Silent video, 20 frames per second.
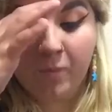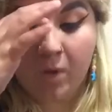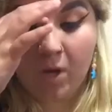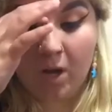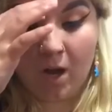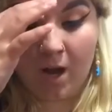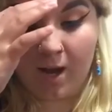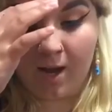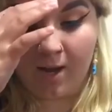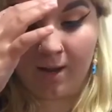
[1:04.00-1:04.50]

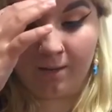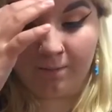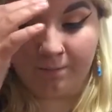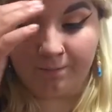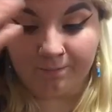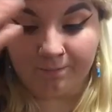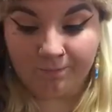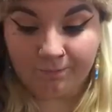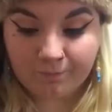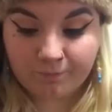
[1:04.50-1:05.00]

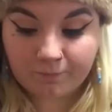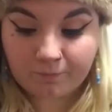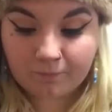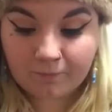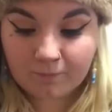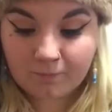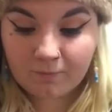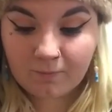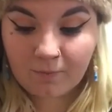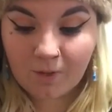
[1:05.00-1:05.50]
But
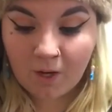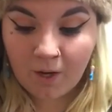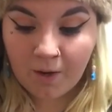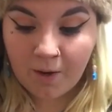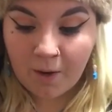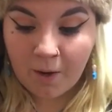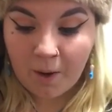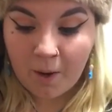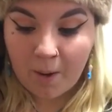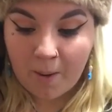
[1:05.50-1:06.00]

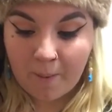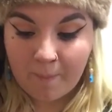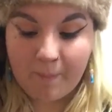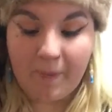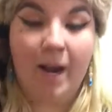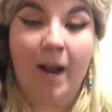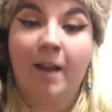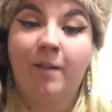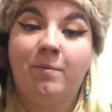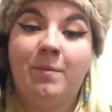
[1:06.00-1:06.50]

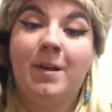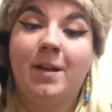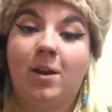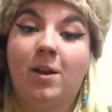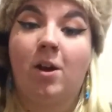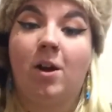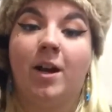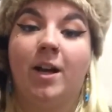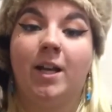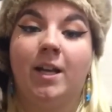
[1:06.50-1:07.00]
I've been
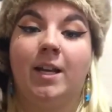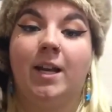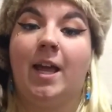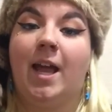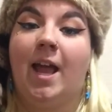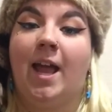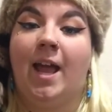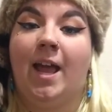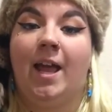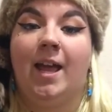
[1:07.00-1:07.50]
gone,
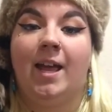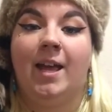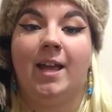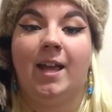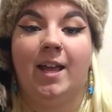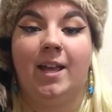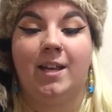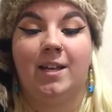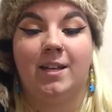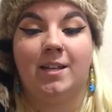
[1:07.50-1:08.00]

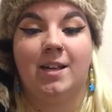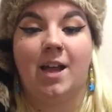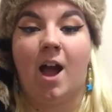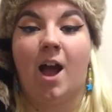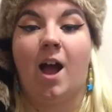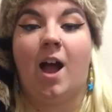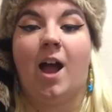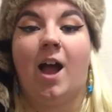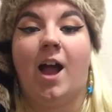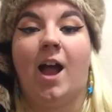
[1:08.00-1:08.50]
and
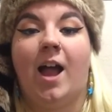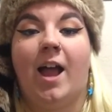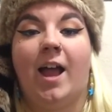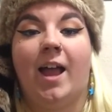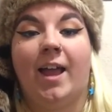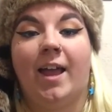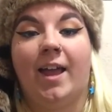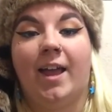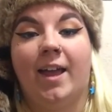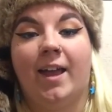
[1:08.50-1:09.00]

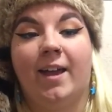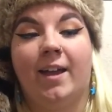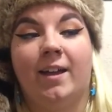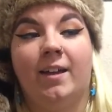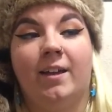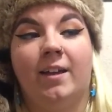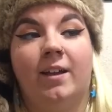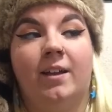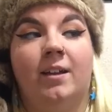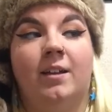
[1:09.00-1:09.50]

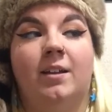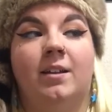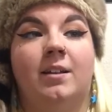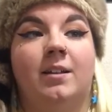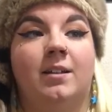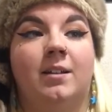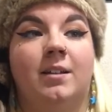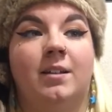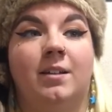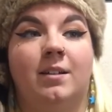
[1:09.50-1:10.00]
I
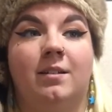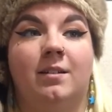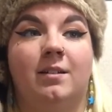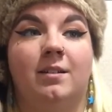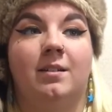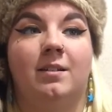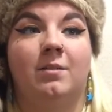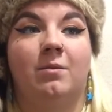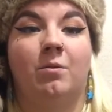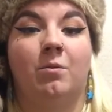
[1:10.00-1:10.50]

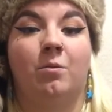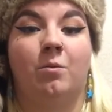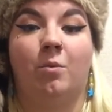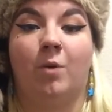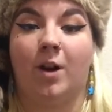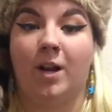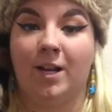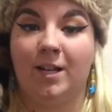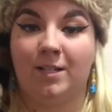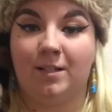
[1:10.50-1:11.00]

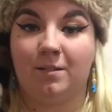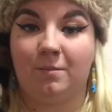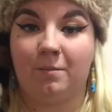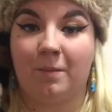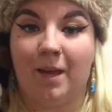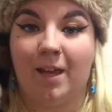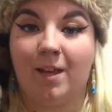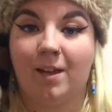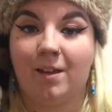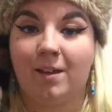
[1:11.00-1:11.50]
wanted to
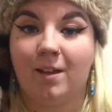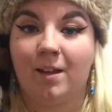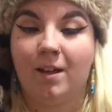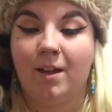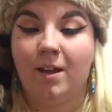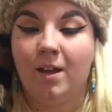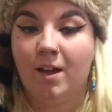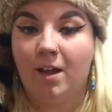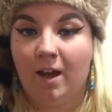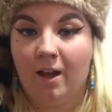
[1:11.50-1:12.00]
make
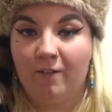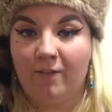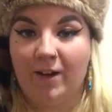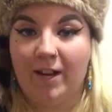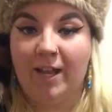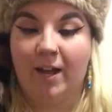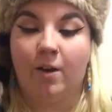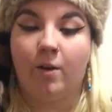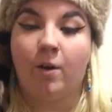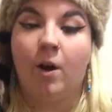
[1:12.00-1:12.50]
a
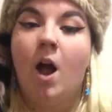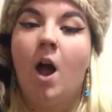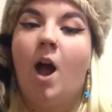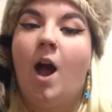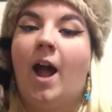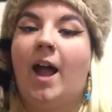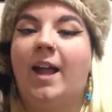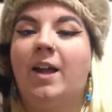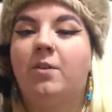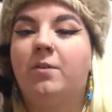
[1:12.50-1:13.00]
video.
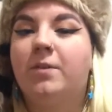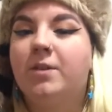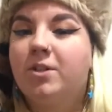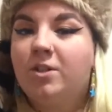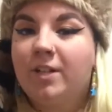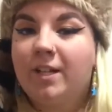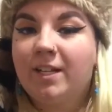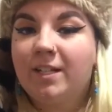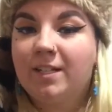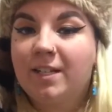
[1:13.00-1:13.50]
I
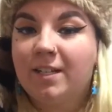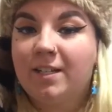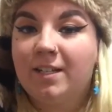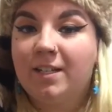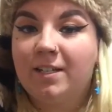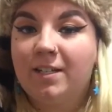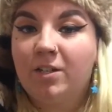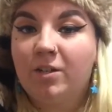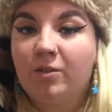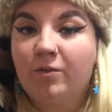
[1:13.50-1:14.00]
originally
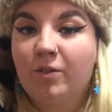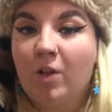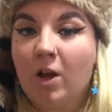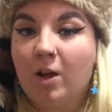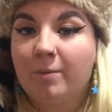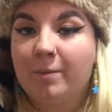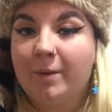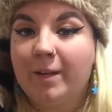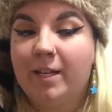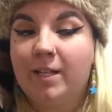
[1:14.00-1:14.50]
intended to do
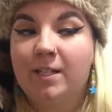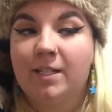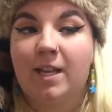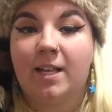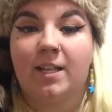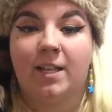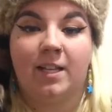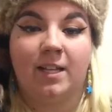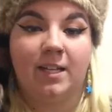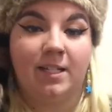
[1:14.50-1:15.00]
Vlogmas,
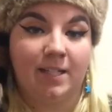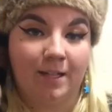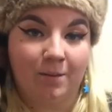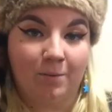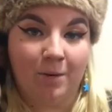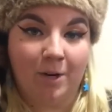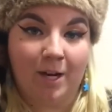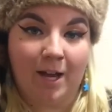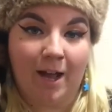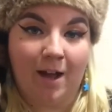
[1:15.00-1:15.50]
and then it didn't
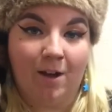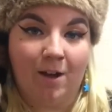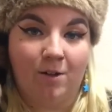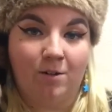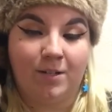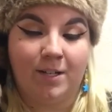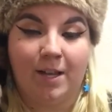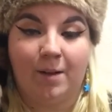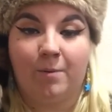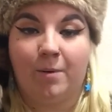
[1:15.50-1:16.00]
work
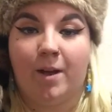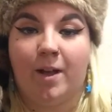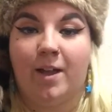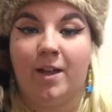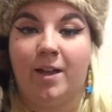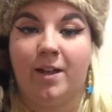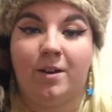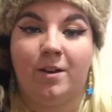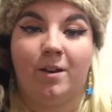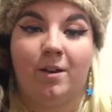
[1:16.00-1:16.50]
out. Day
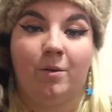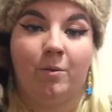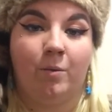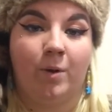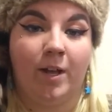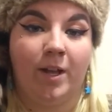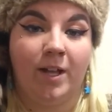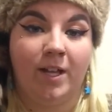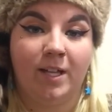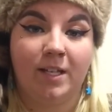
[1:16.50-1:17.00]
one
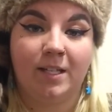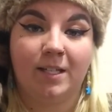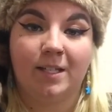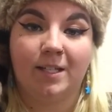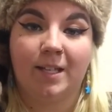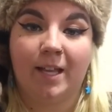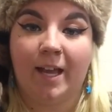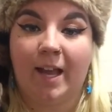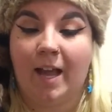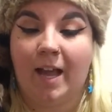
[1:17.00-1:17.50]

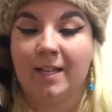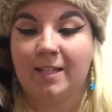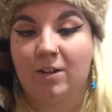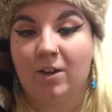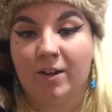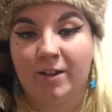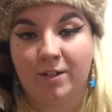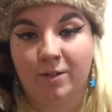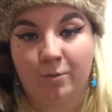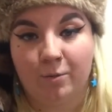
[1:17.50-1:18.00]
was I still
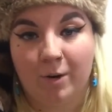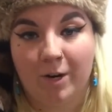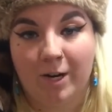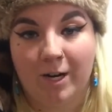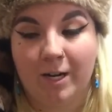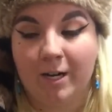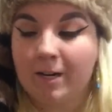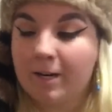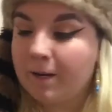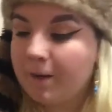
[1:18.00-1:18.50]
had to
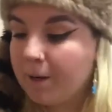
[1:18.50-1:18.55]
work.